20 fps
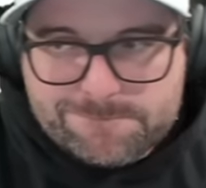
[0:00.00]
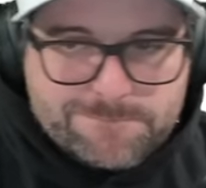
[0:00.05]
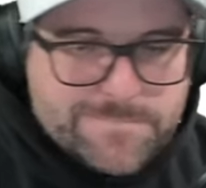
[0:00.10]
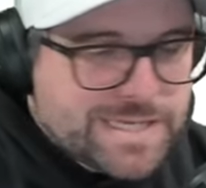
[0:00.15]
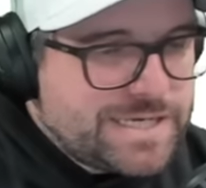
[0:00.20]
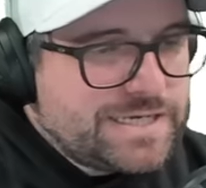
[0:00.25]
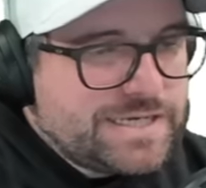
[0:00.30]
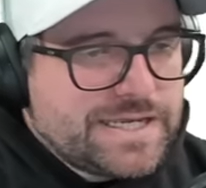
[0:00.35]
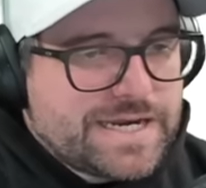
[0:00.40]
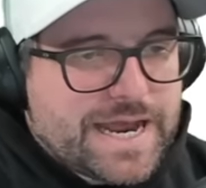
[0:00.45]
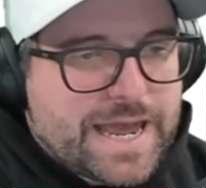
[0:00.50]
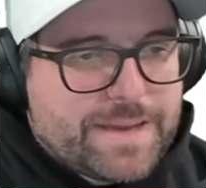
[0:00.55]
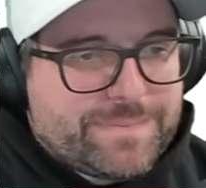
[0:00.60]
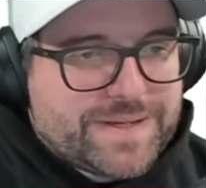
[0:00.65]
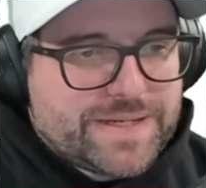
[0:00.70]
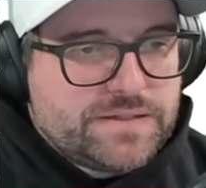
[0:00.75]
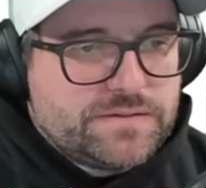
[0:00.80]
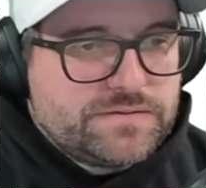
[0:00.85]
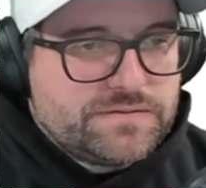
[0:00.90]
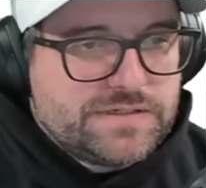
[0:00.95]
it can
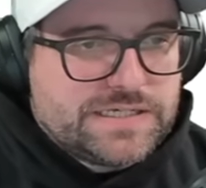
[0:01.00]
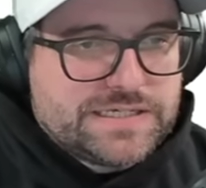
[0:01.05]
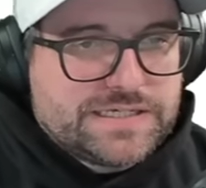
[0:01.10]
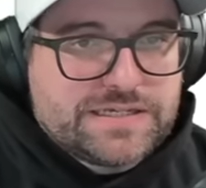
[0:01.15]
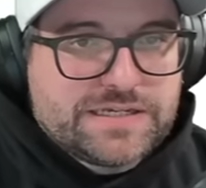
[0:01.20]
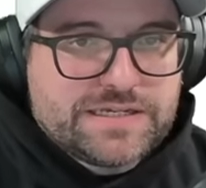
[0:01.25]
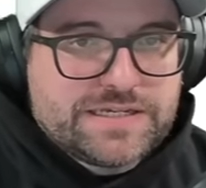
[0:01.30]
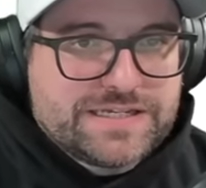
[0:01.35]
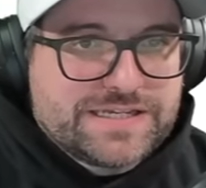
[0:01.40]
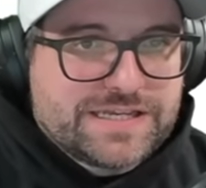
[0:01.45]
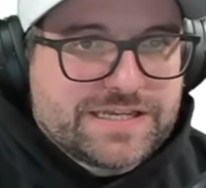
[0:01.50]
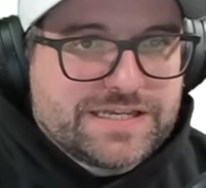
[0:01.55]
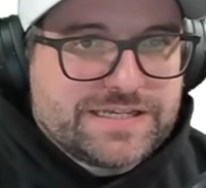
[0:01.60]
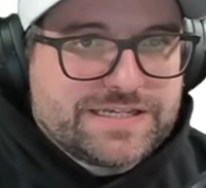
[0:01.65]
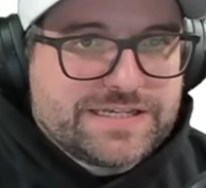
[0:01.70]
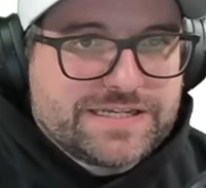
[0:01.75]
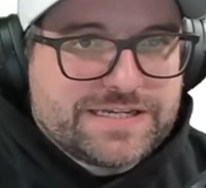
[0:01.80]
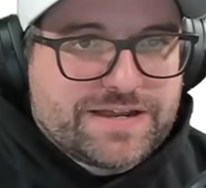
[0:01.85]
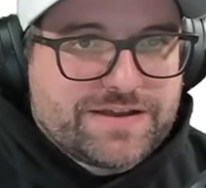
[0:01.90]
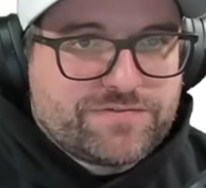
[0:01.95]
happen it,
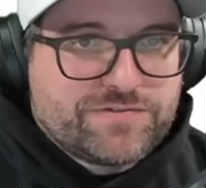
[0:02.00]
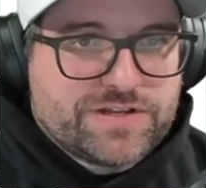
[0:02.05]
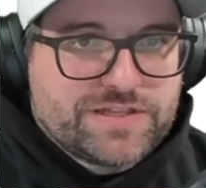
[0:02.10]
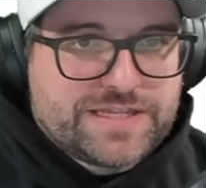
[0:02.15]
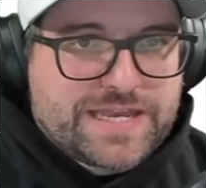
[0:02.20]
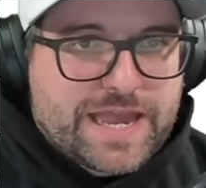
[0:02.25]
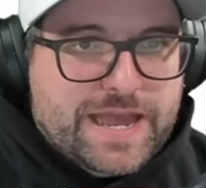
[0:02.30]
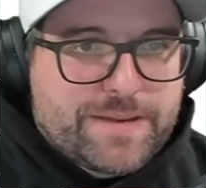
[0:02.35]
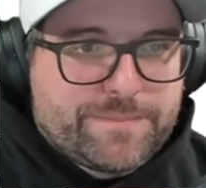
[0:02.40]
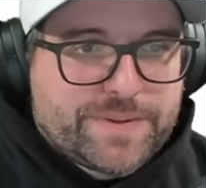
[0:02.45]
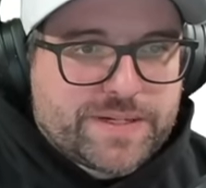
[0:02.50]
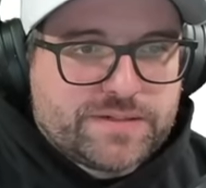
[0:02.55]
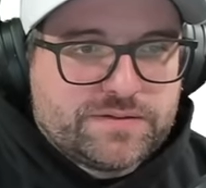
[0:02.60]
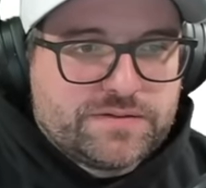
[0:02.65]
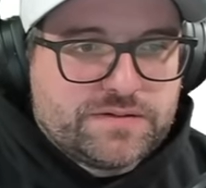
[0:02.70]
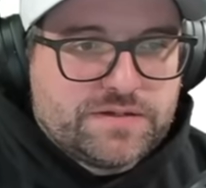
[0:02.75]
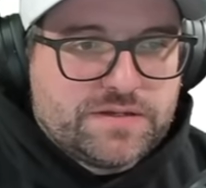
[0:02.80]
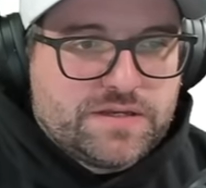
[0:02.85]
it, can definitely happen.